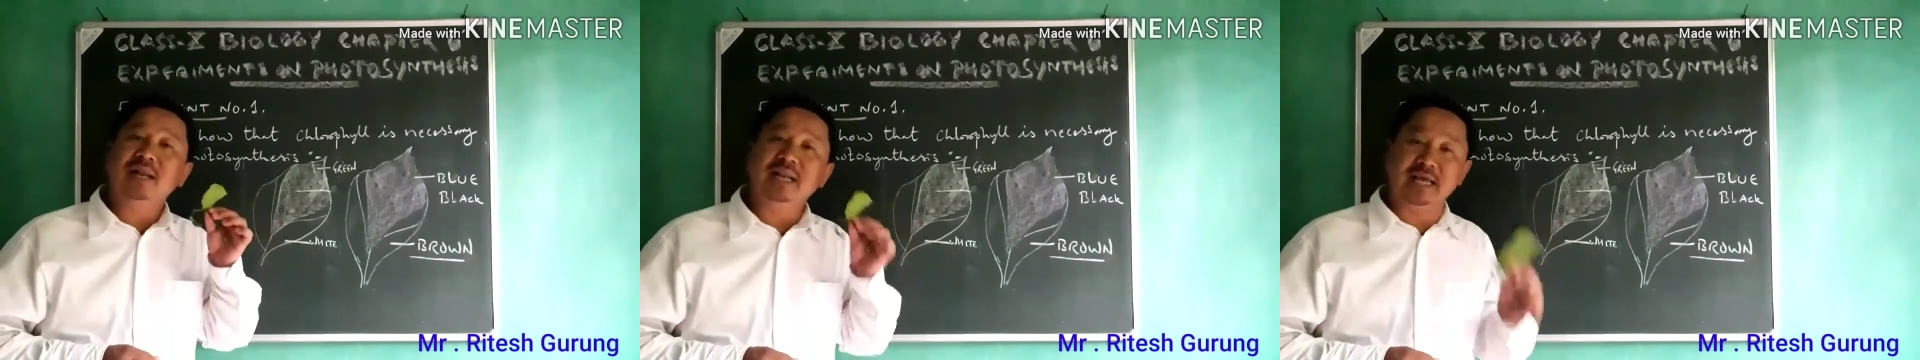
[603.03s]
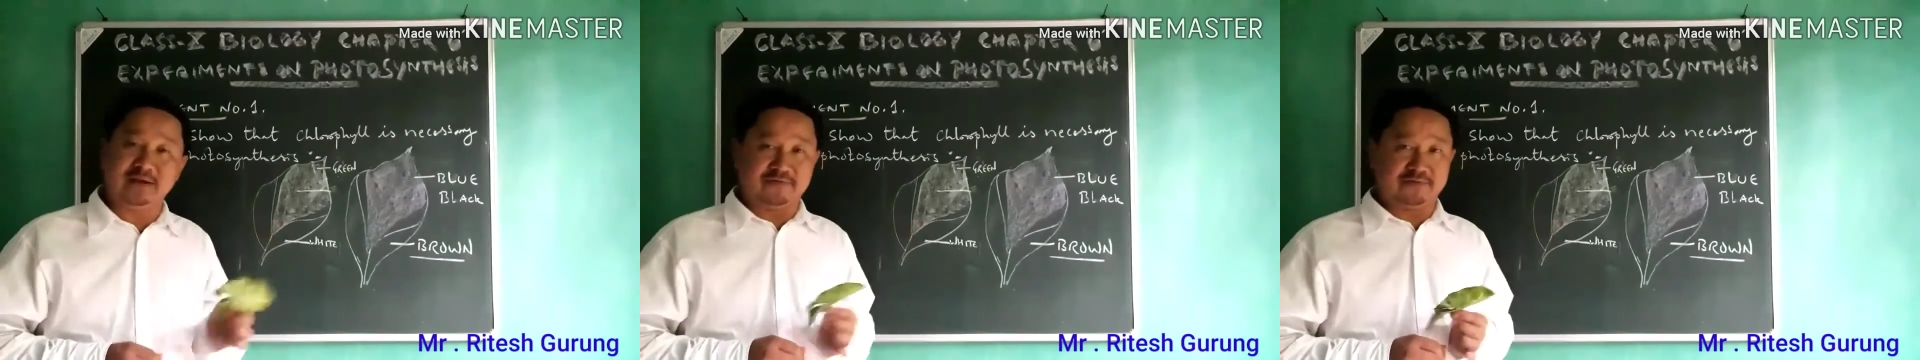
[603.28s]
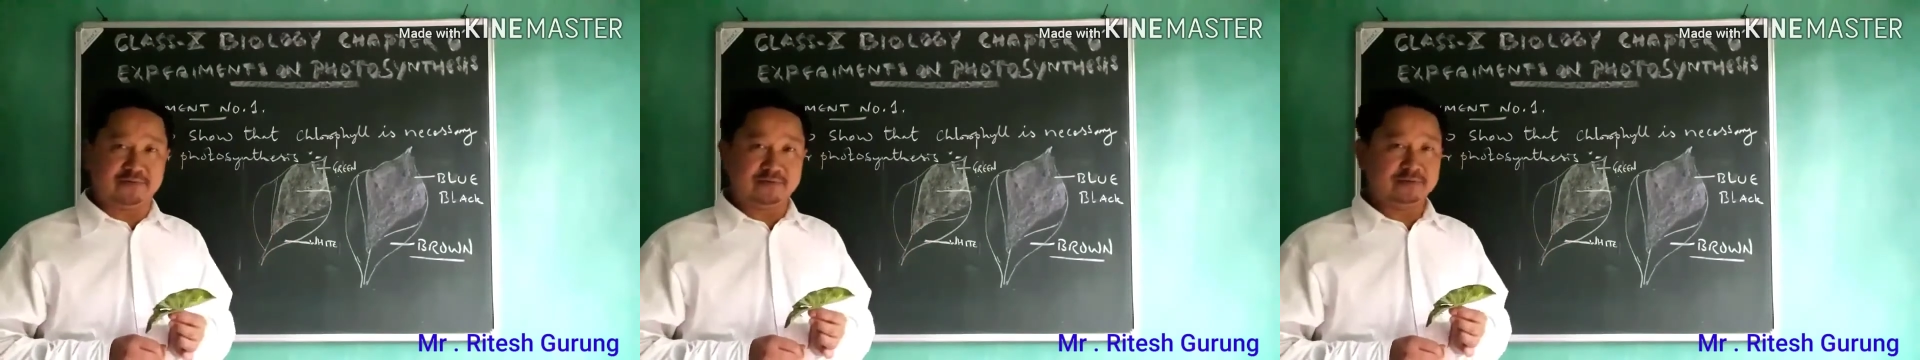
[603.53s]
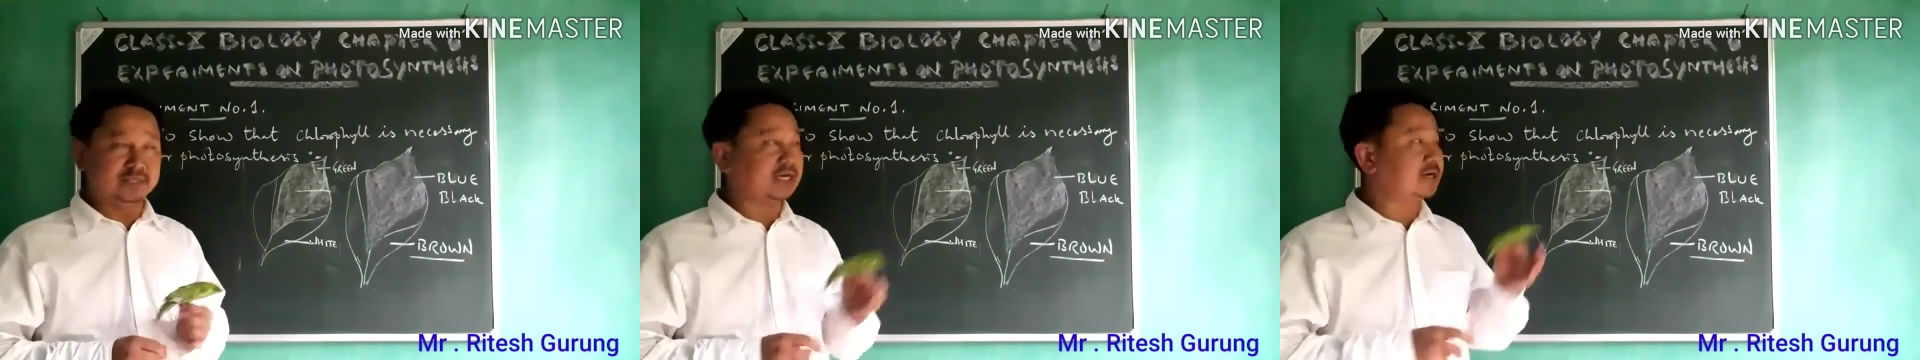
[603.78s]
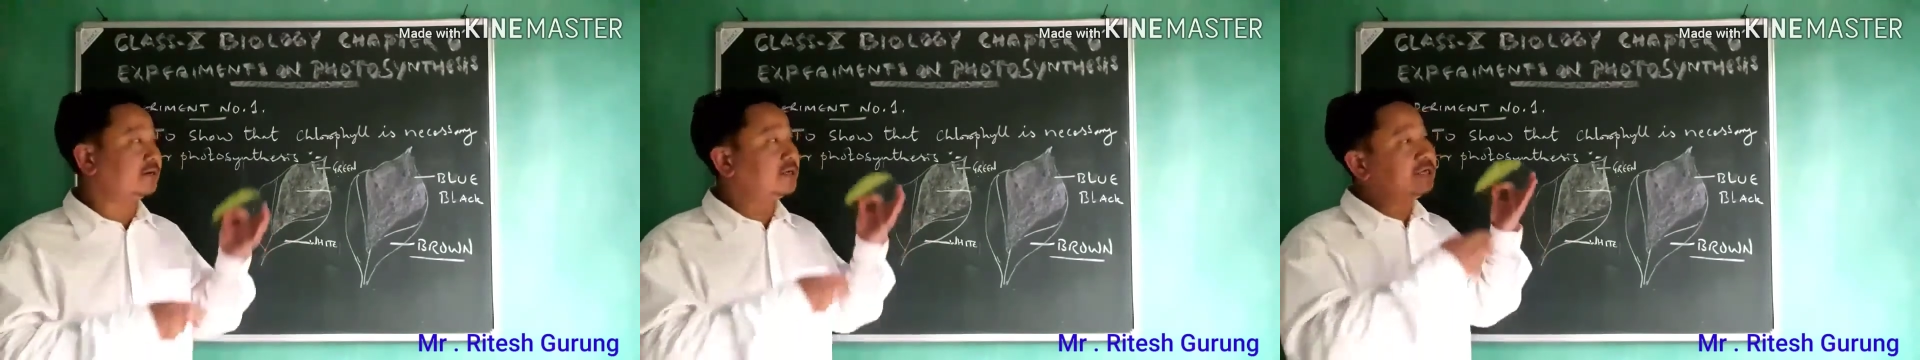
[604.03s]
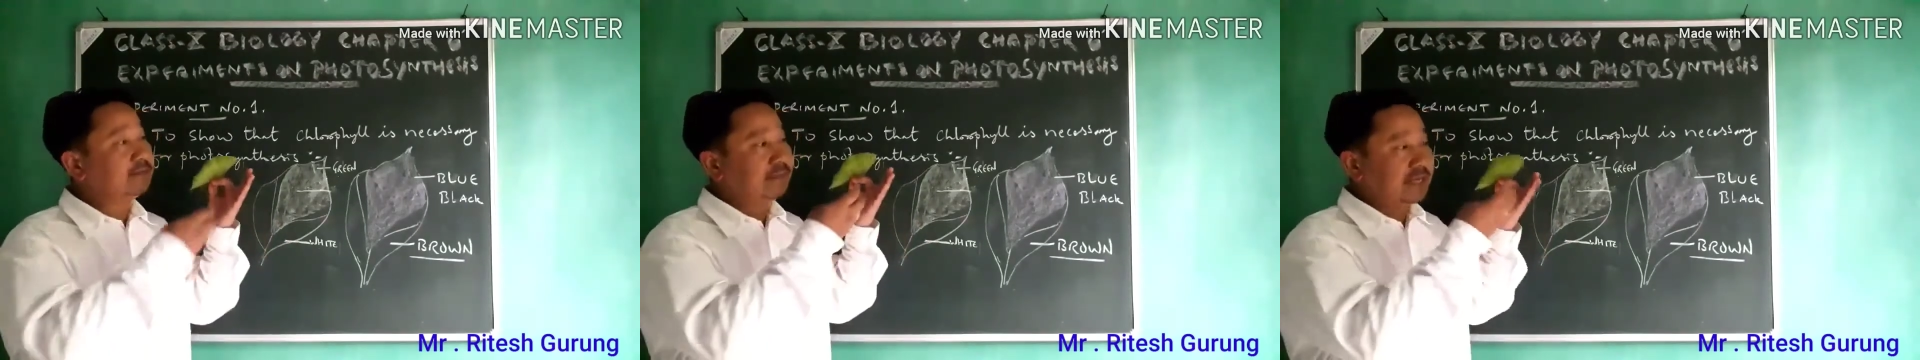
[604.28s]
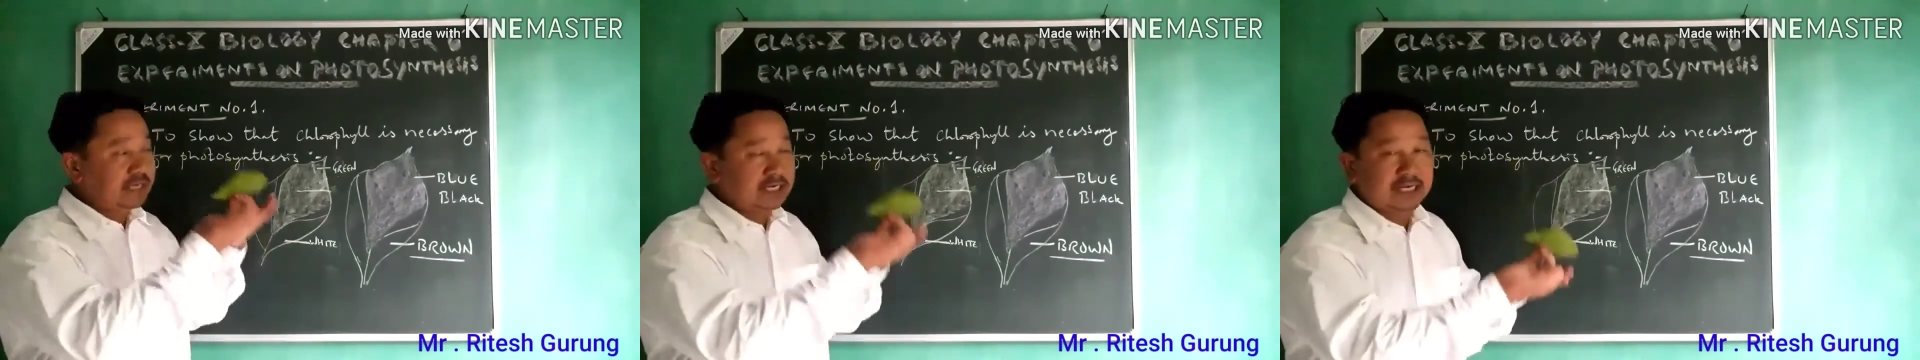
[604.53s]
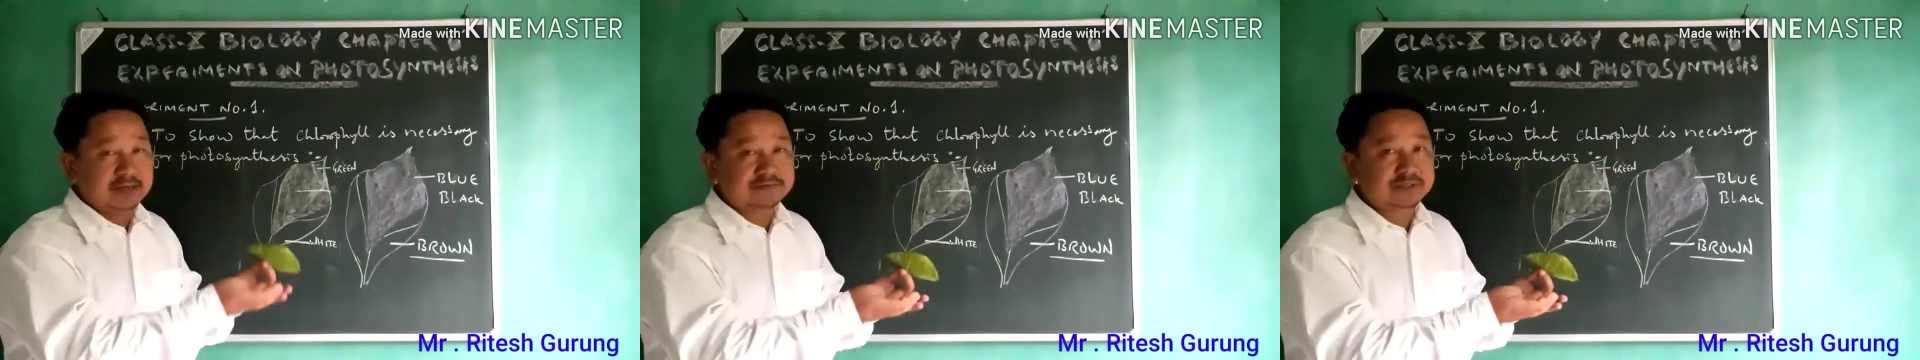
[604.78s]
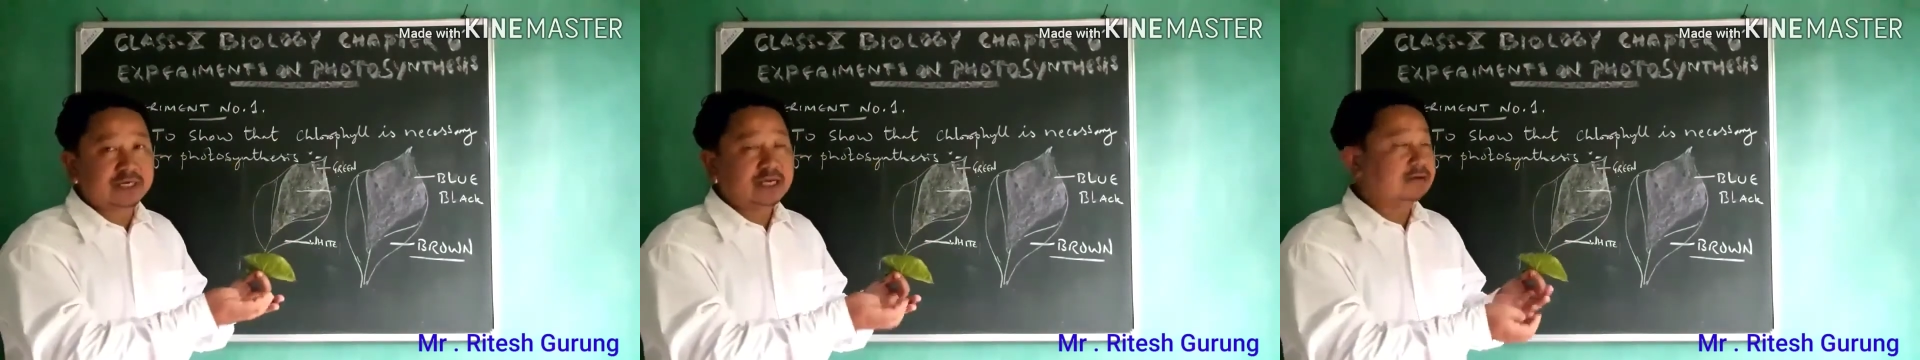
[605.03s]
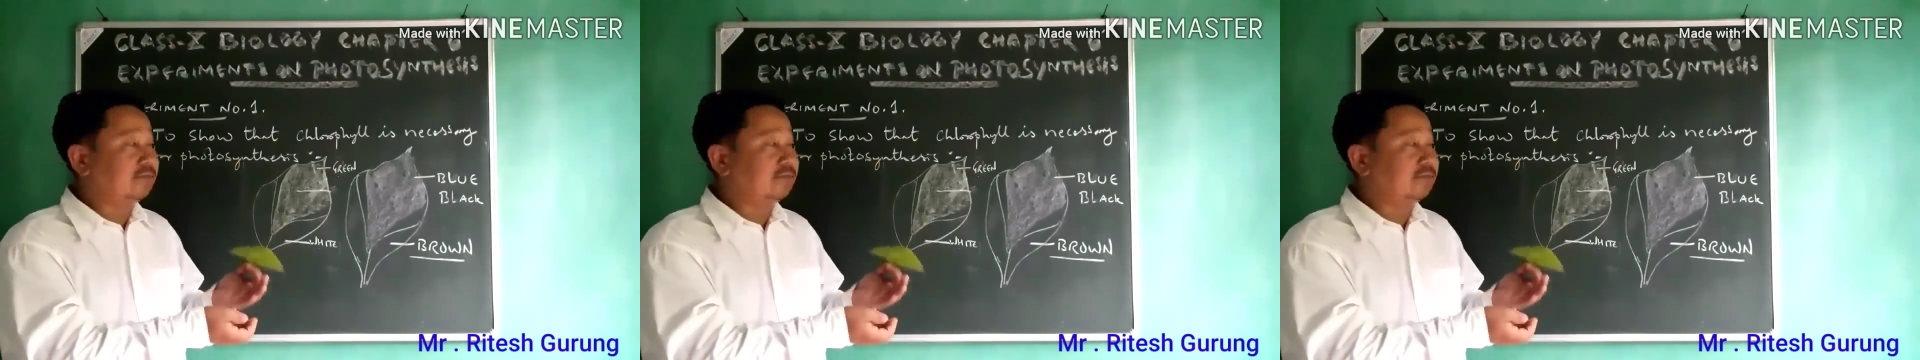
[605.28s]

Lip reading: leaf. There are many leaves,